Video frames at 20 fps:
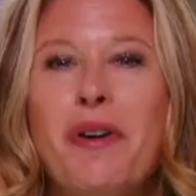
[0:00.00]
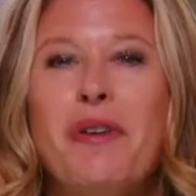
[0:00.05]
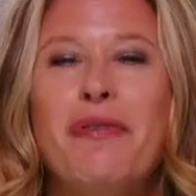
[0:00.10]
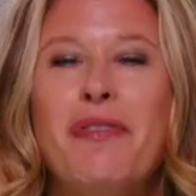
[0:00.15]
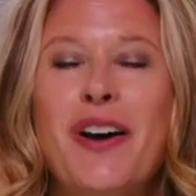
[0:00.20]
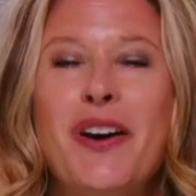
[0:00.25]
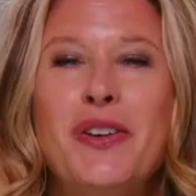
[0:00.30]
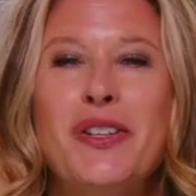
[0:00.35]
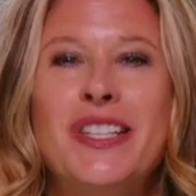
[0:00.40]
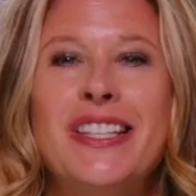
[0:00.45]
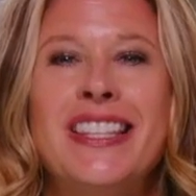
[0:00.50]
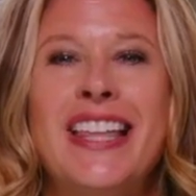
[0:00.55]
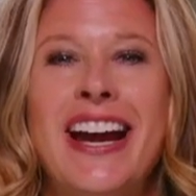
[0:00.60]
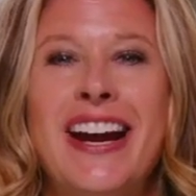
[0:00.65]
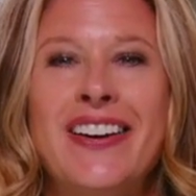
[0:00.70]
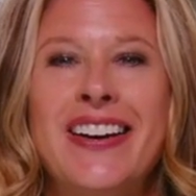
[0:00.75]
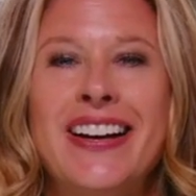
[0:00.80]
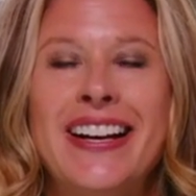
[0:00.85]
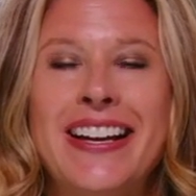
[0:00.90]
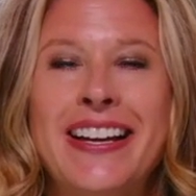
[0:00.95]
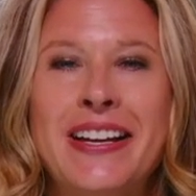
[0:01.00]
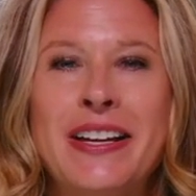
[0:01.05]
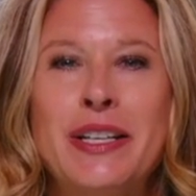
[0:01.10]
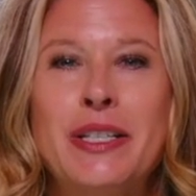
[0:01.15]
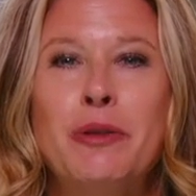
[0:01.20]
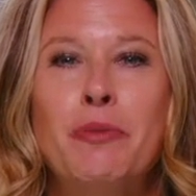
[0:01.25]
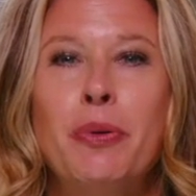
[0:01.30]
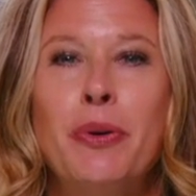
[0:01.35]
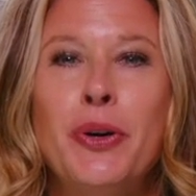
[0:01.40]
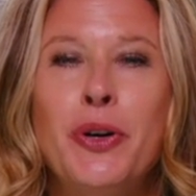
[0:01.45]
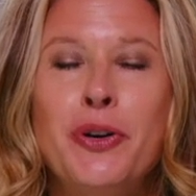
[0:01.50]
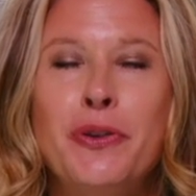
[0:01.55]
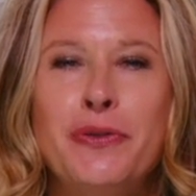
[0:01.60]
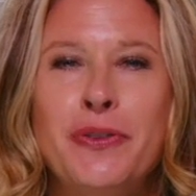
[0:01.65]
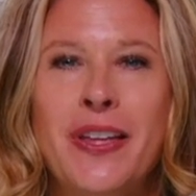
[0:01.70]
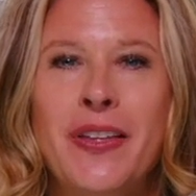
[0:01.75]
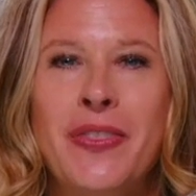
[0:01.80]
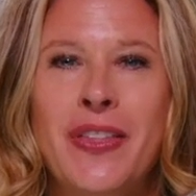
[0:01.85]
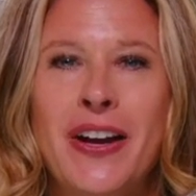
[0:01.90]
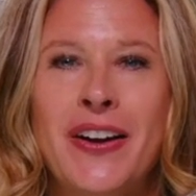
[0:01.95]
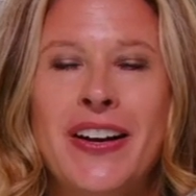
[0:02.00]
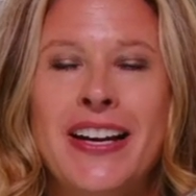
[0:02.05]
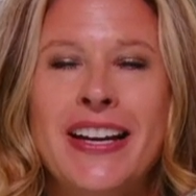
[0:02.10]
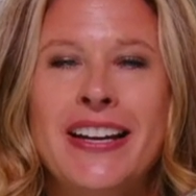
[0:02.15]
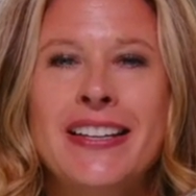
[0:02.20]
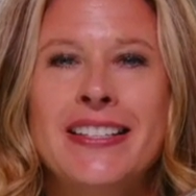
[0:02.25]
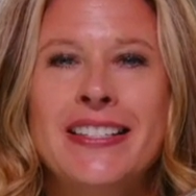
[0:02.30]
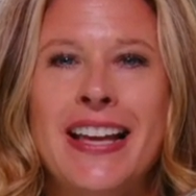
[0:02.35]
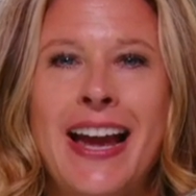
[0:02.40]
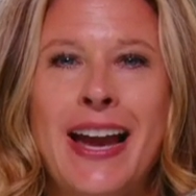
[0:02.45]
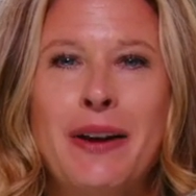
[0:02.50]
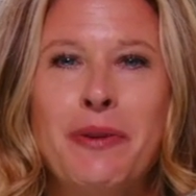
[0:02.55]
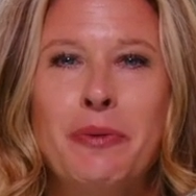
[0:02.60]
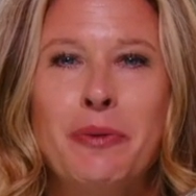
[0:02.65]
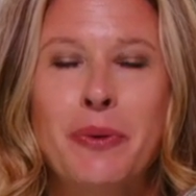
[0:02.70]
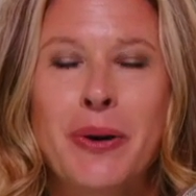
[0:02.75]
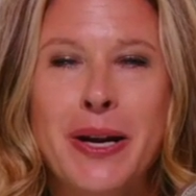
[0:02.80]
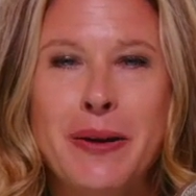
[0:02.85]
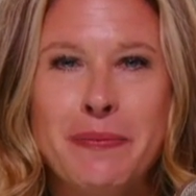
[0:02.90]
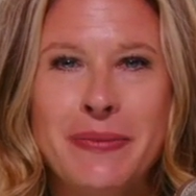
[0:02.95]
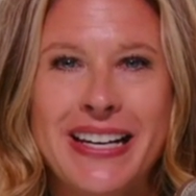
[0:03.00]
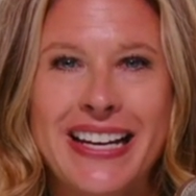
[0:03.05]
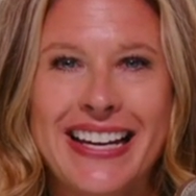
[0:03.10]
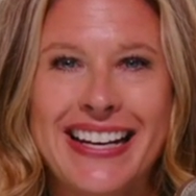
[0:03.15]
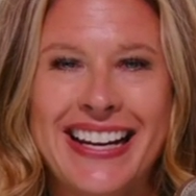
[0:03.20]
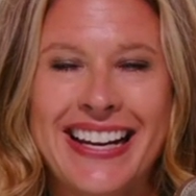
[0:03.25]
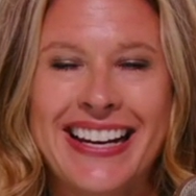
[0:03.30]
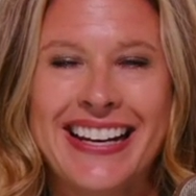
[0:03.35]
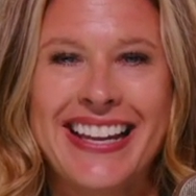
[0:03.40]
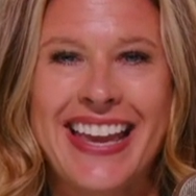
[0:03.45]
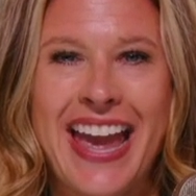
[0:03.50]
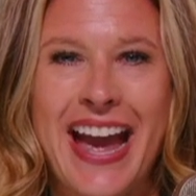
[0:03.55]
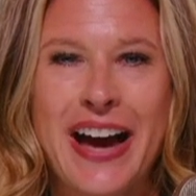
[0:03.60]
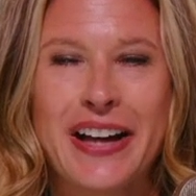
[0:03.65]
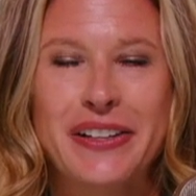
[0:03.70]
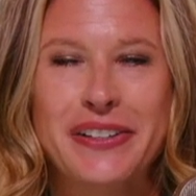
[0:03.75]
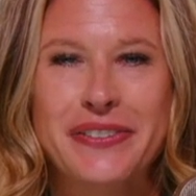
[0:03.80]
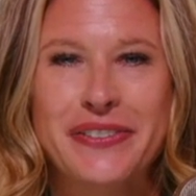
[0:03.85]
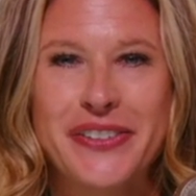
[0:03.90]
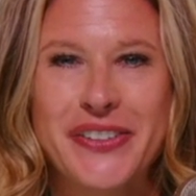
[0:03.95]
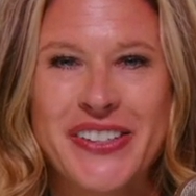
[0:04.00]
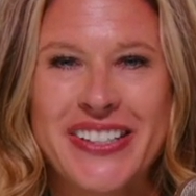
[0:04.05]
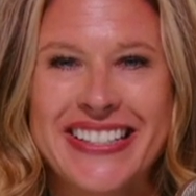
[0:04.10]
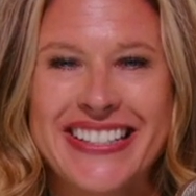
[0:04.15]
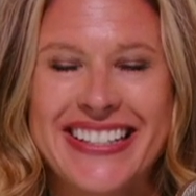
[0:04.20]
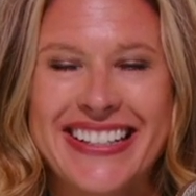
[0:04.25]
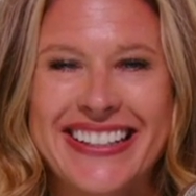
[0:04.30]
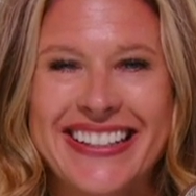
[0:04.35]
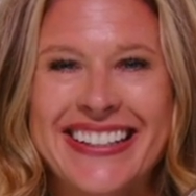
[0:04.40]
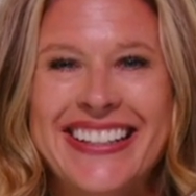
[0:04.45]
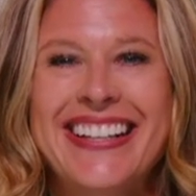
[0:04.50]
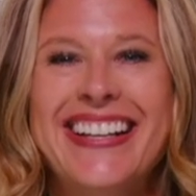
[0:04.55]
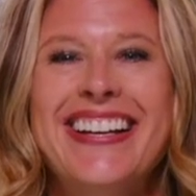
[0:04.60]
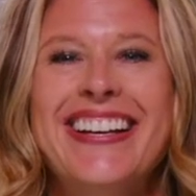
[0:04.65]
Well, folks, there it is. Proof that there is a remnant in California.